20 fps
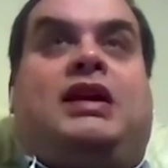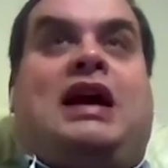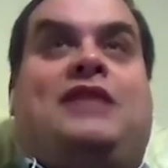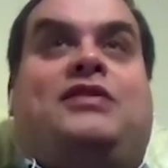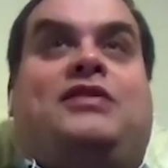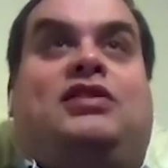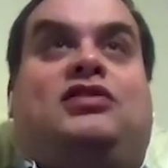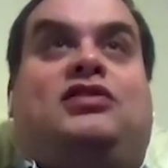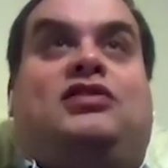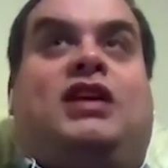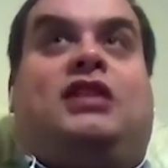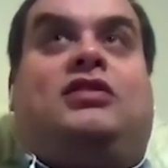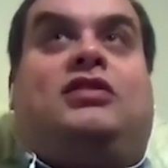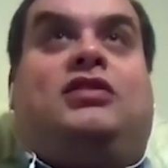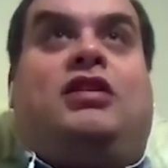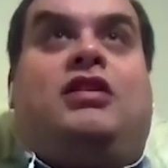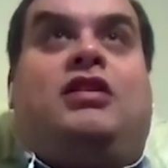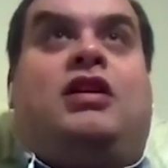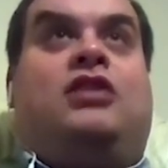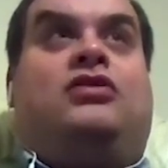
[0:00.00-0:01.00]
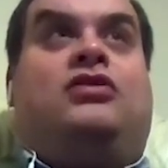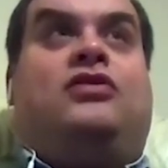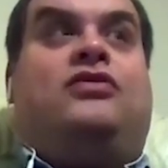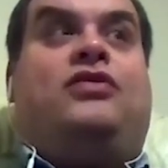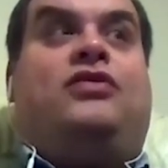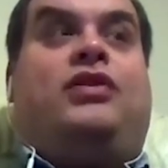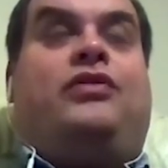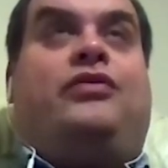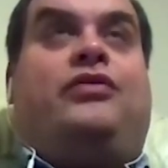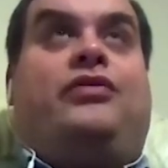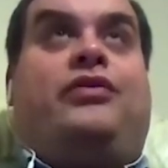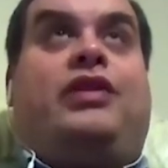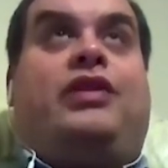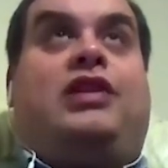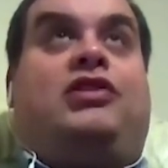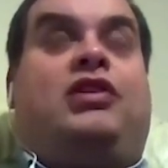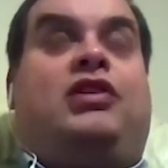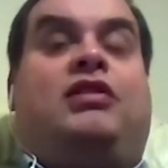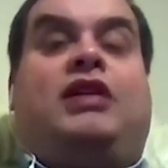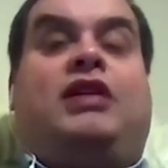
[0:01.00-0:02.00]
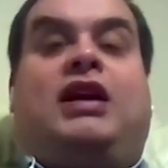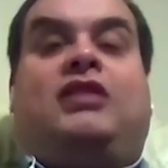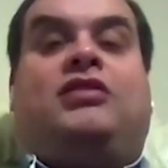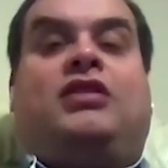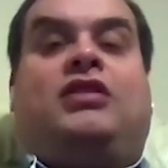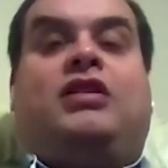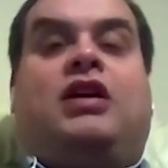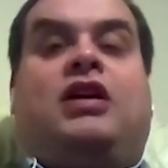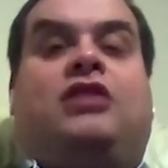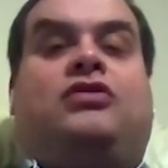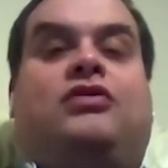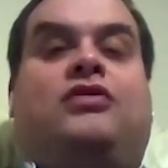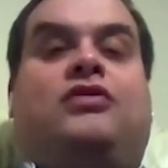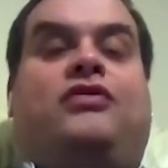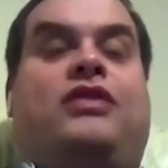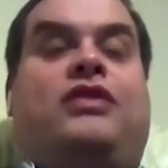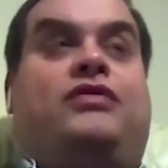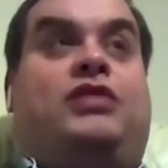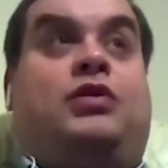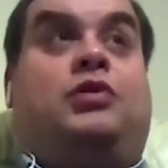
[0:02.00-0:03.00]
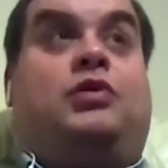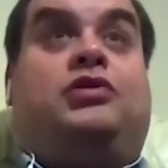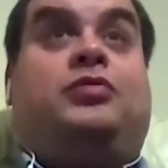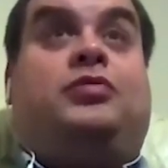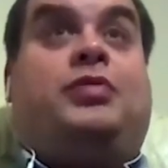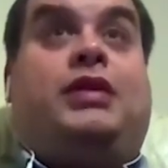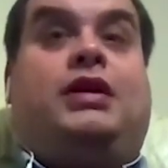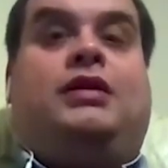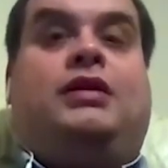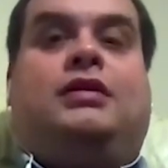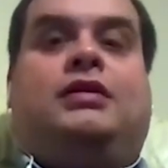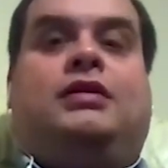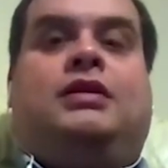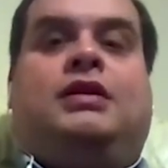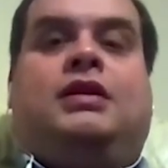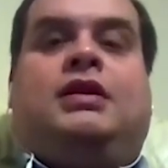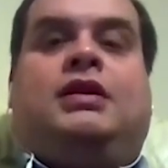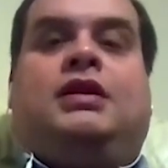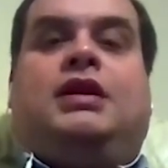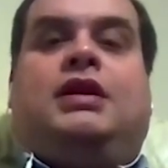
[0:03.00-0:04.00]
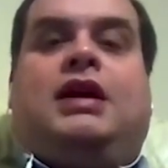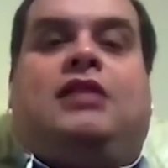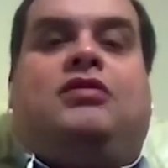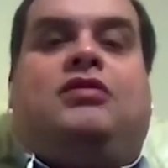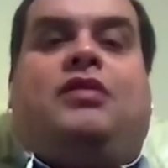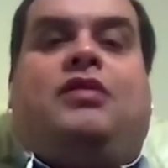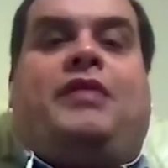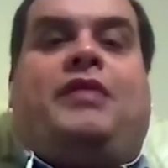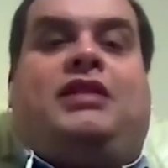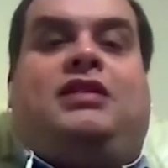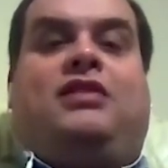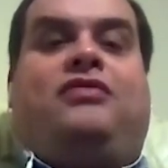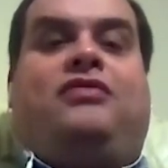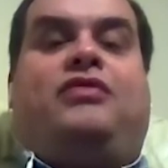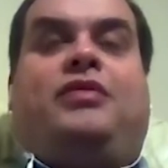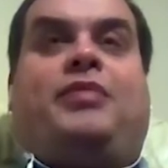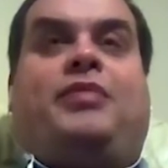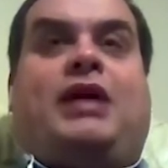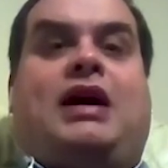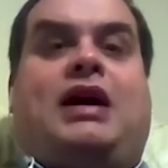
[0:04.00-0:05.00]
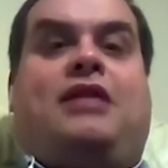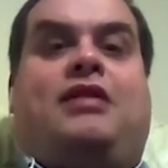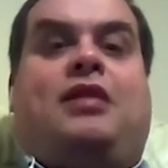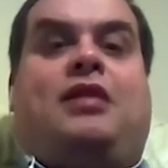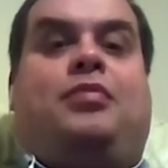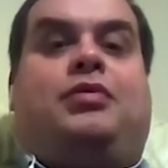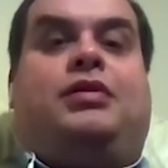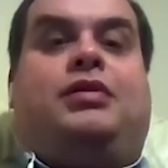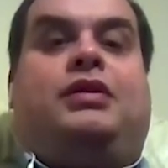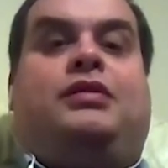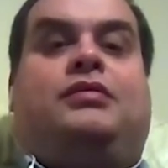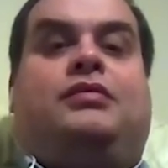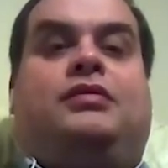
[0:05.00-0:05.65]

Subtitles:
KV6 is only 102 liters, only 150 horsepower. It's not that different power output.